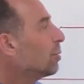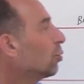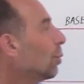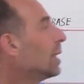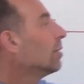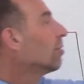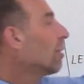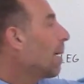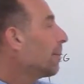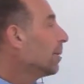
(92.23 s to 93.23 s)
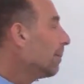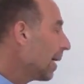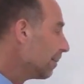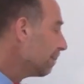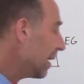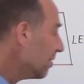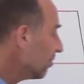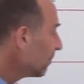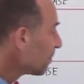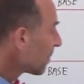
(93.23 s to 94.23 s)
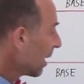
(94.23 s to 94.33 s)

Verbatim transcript: between the top and the bottom base.